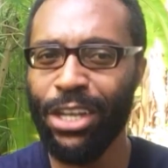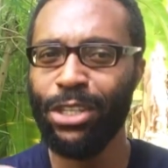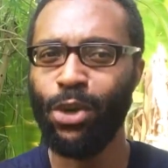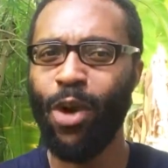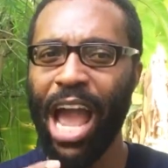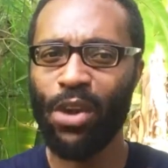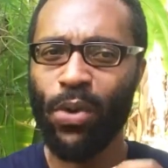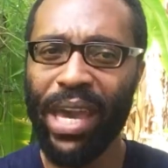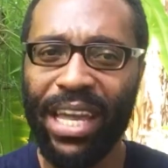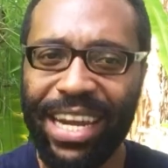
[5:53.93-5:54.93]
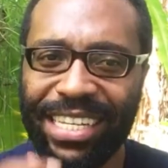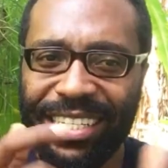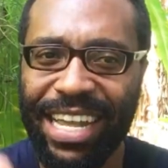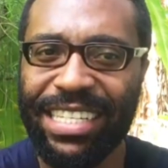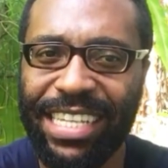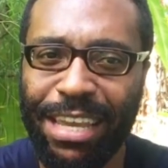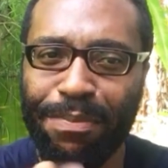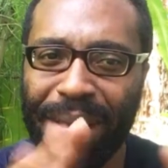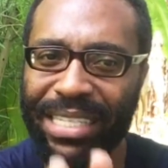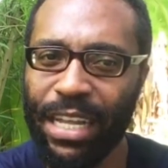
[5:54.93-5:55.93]
So I quickly sent him
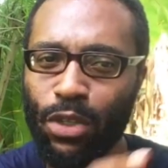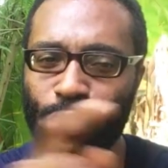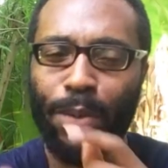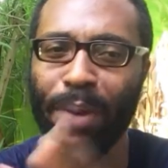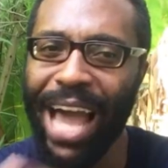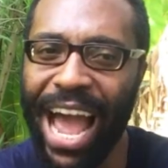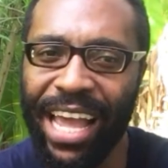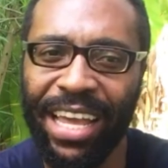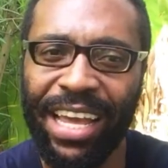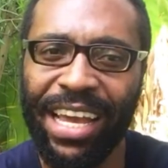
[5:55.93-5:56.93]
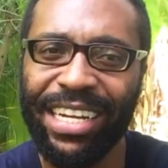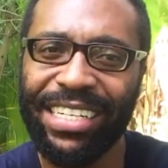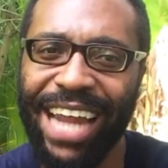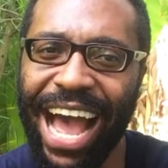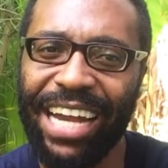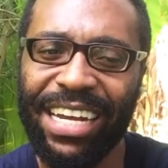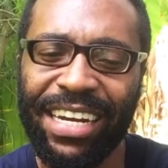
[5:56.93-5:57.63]
a message to reply that